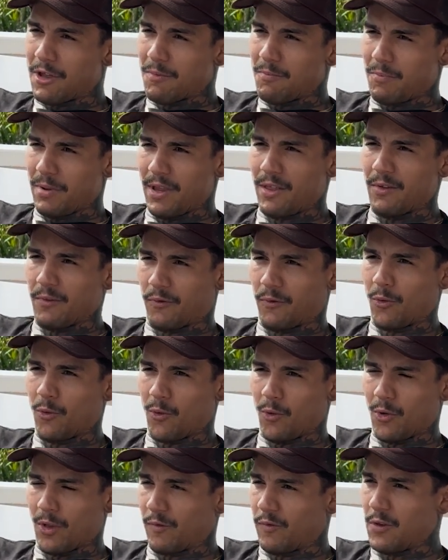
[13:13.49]
be the
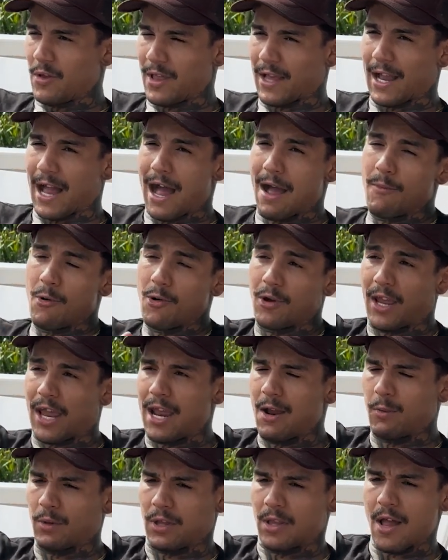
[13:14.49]
fool, if you like, I'm
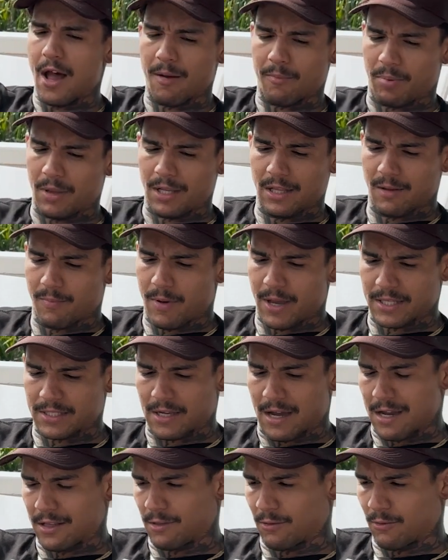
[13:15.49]
okay with not being the best
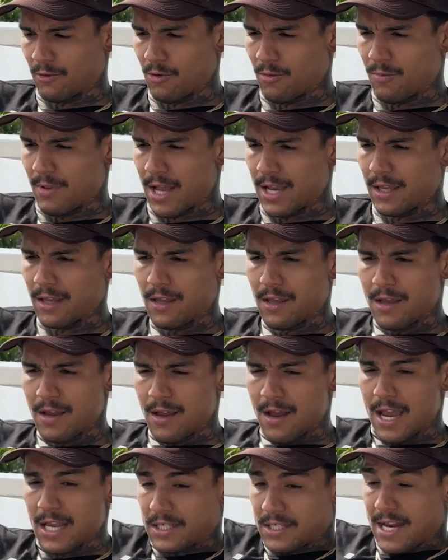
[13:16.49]
guy in the room. Like,
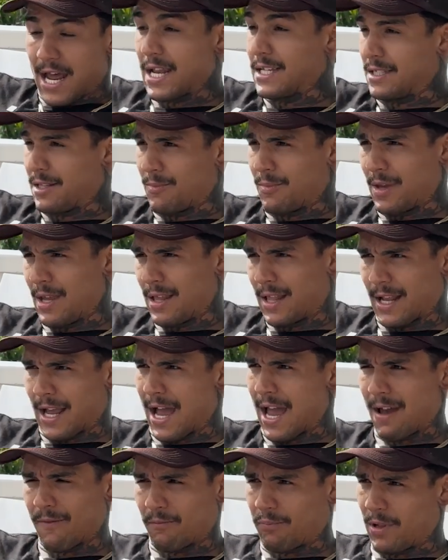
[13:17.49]
it's nice to be like,
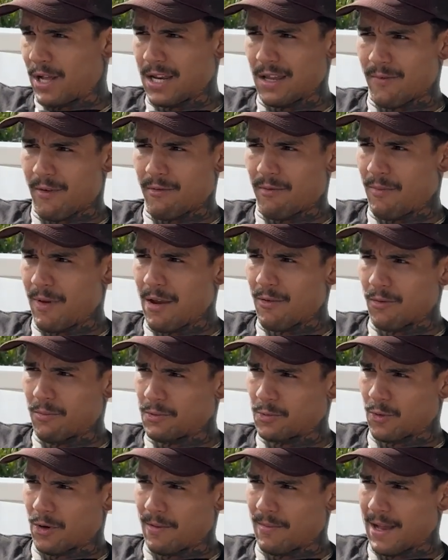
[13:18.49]
I have plenty of MMA
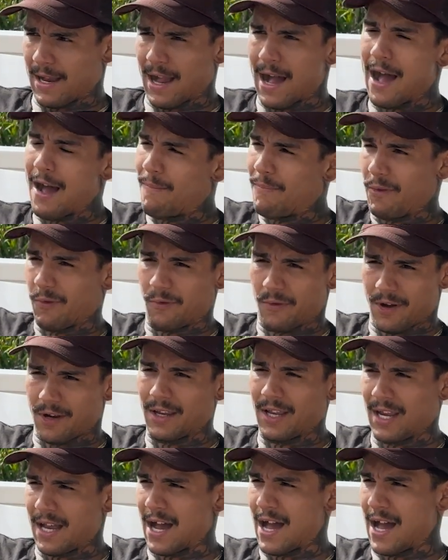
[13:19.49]
rooms where I'm like, I'm the
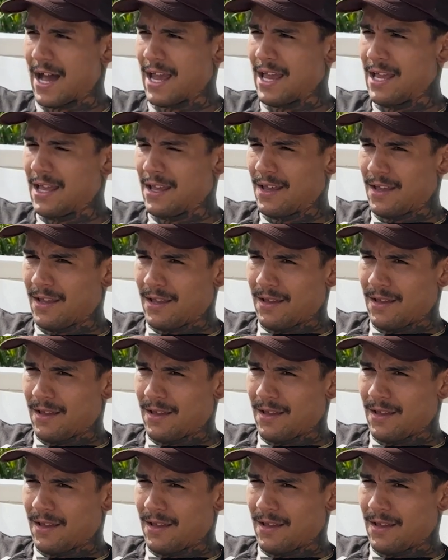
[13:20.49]
fucking guy. Yeah.